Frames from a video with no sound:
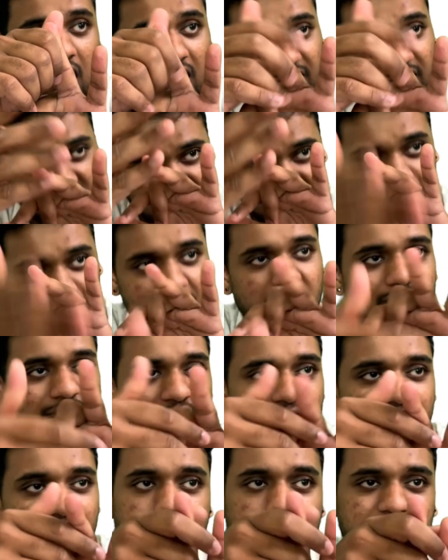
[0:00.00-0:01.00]
that is the limiting
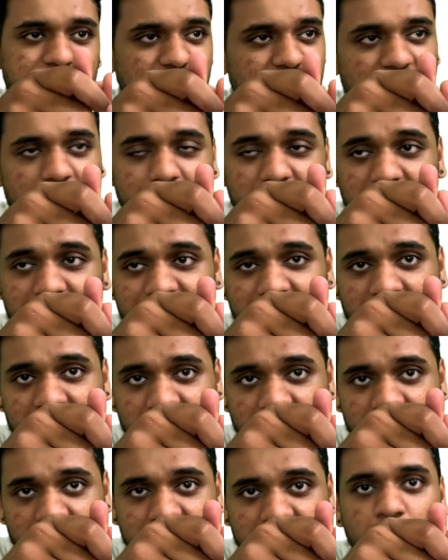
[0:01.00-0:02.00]
factor. Equation is the limiting
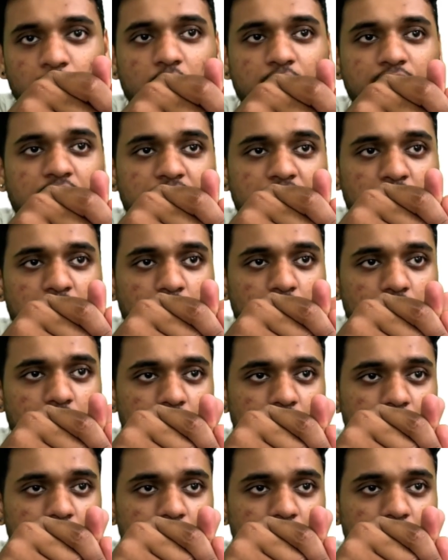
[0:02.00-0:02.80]
factor. Then what we will do?